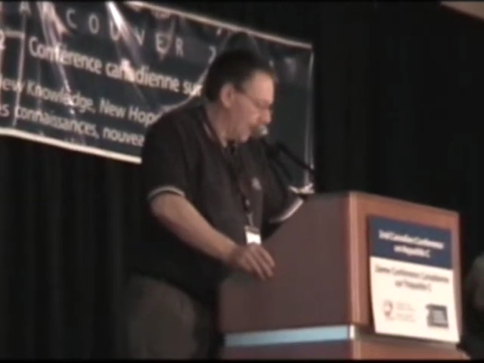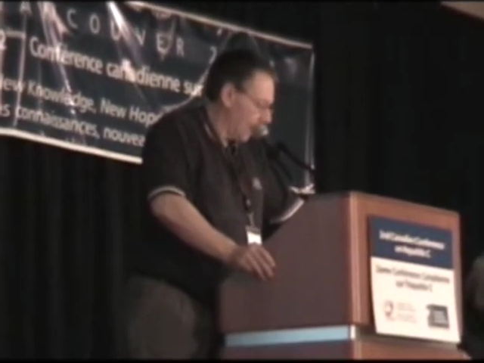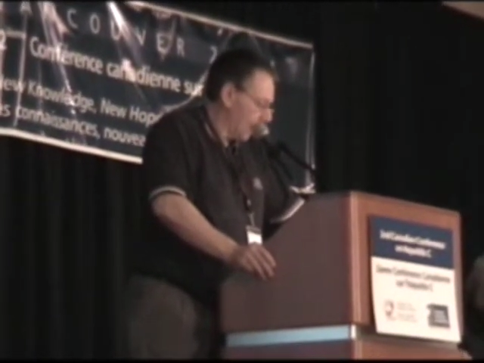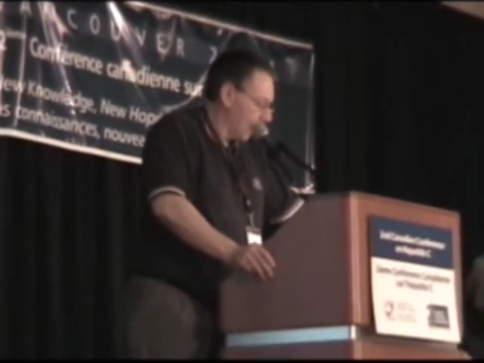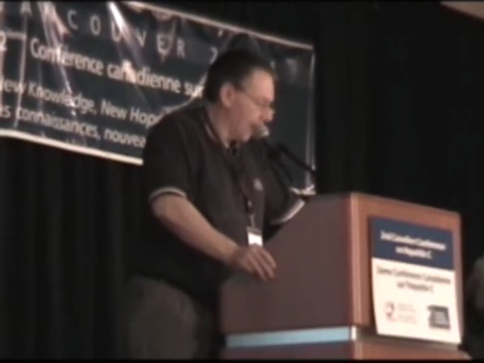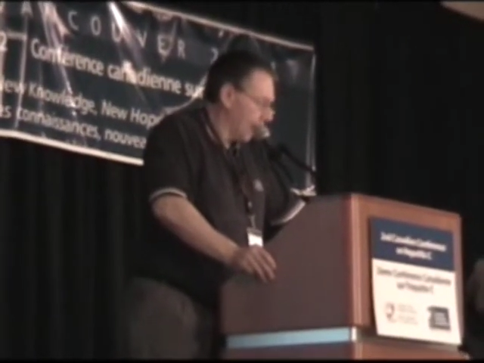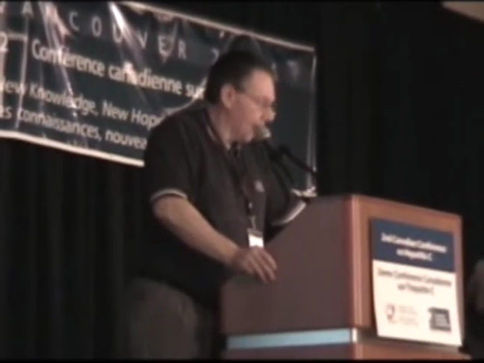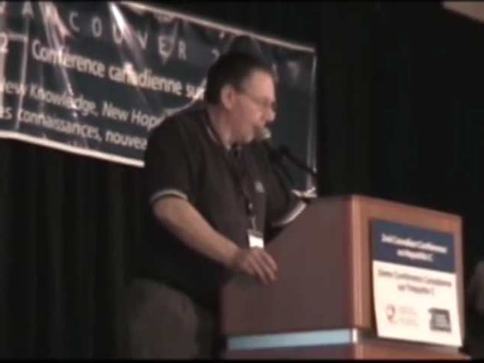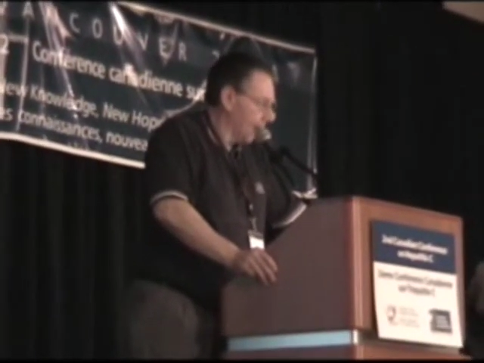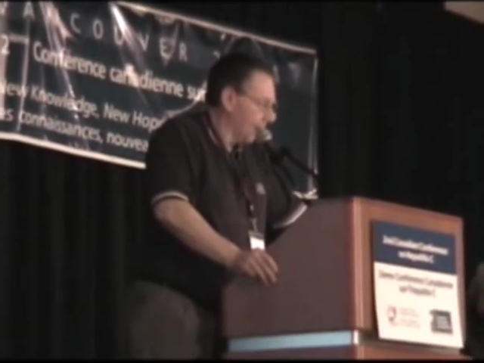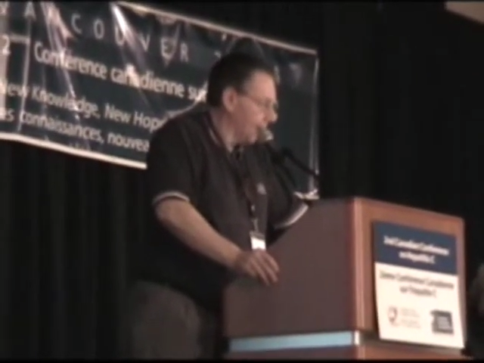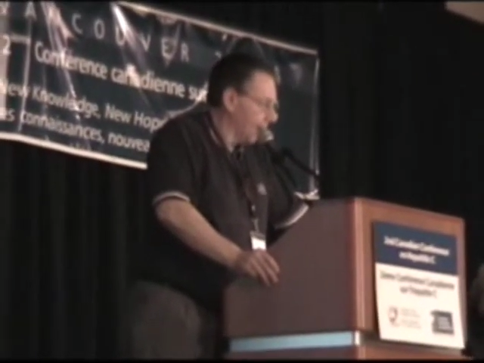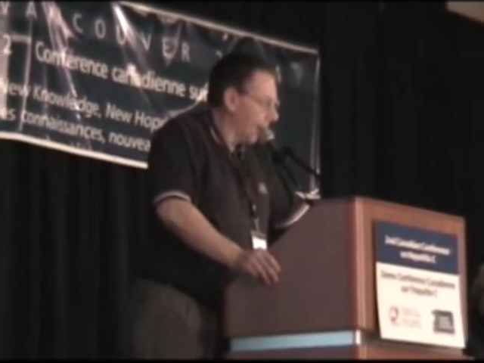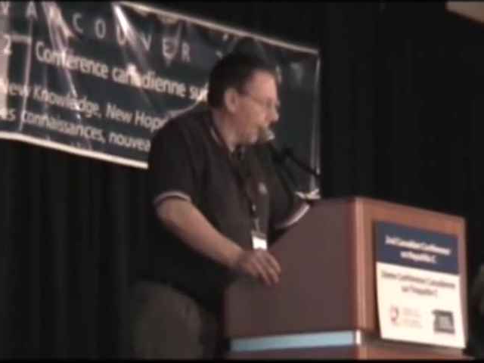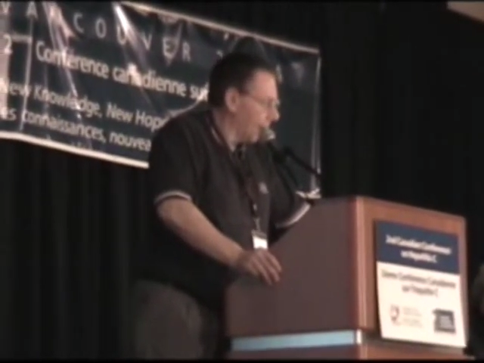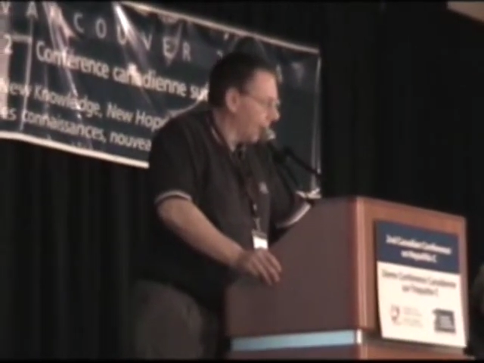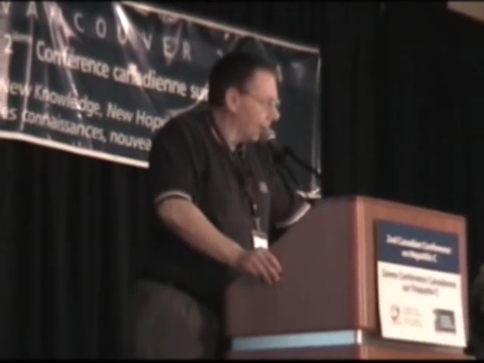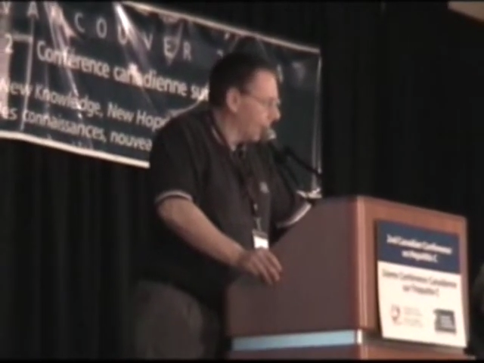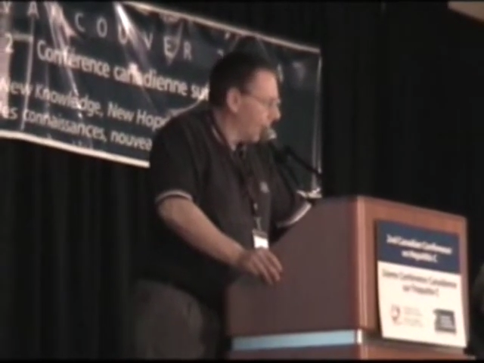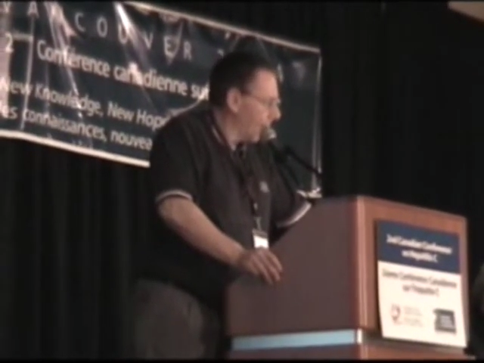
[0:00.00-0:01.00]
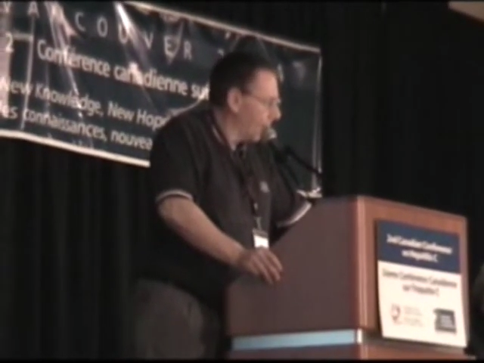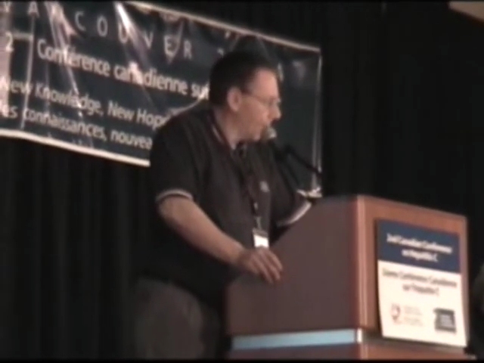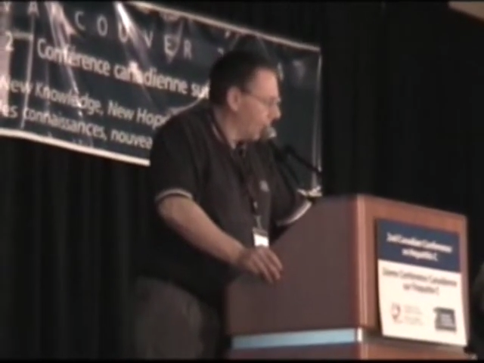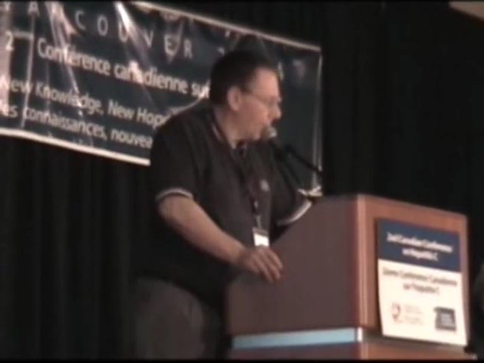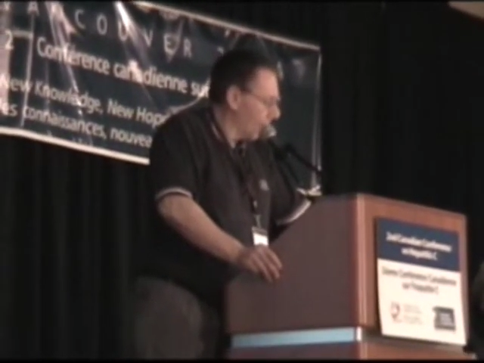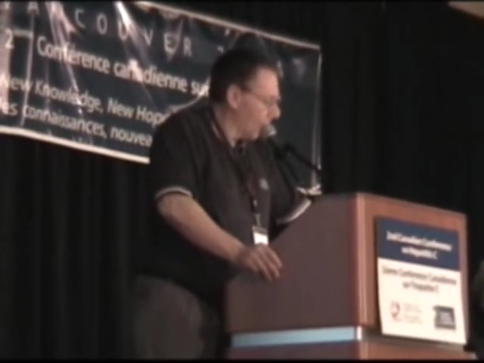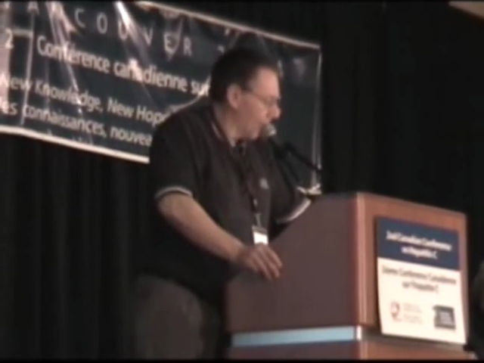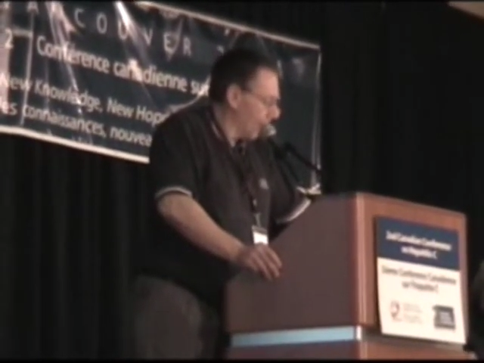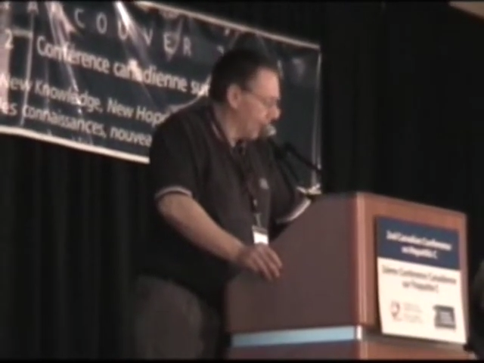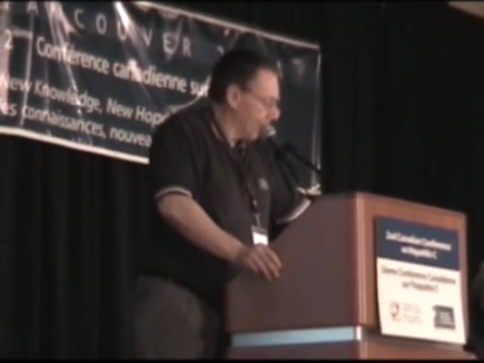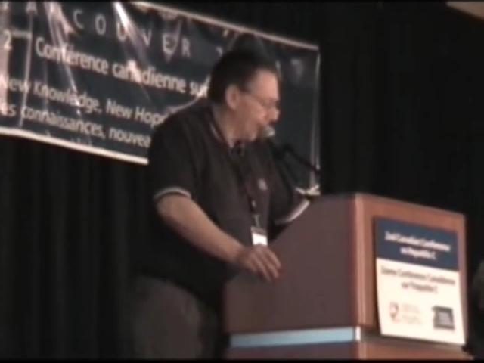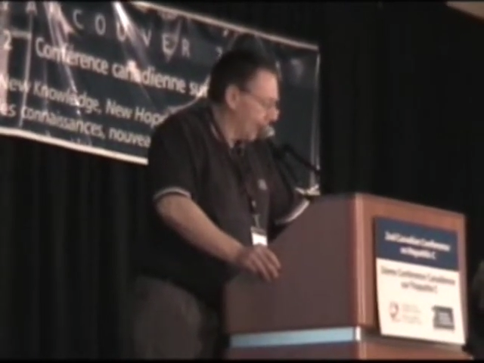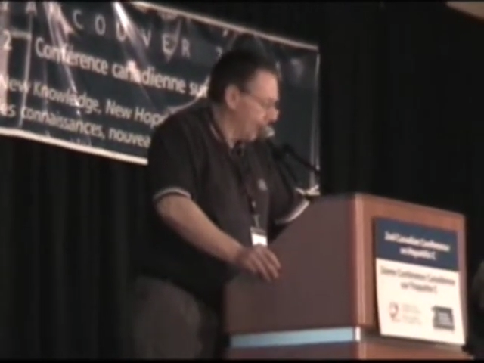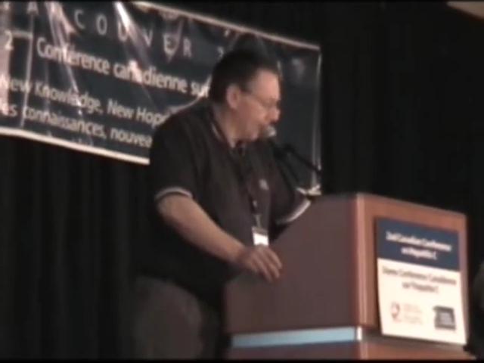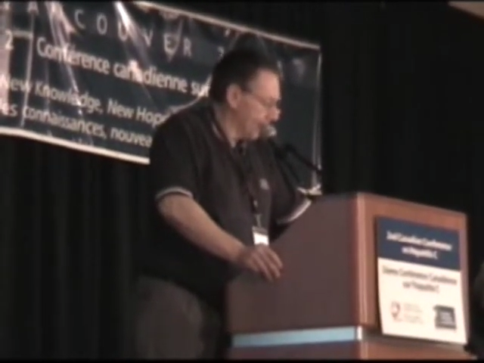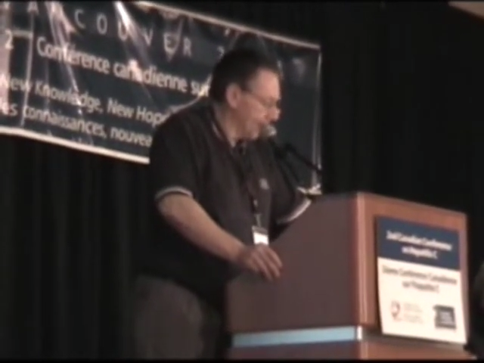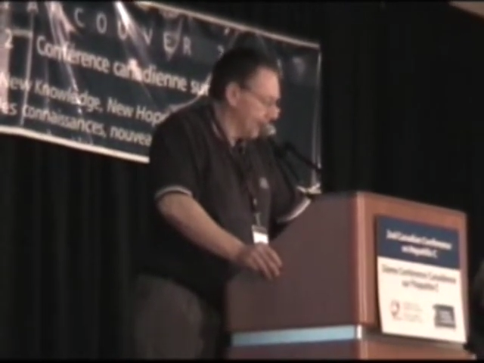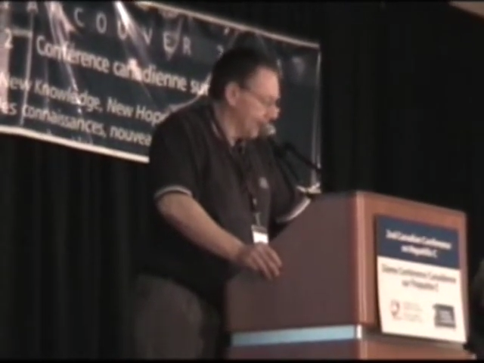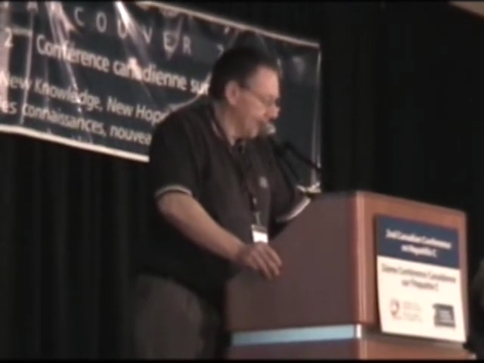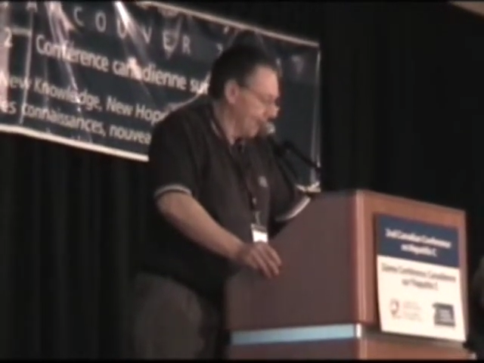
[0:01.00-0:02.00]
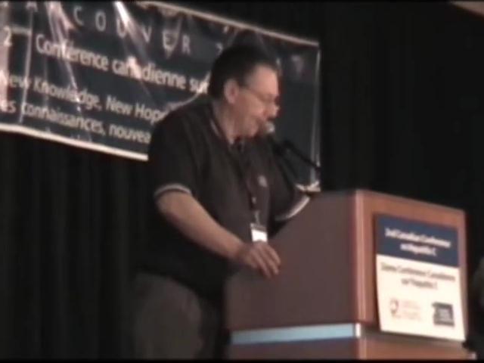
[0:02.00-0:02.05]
and I kept at it everywhere in the house.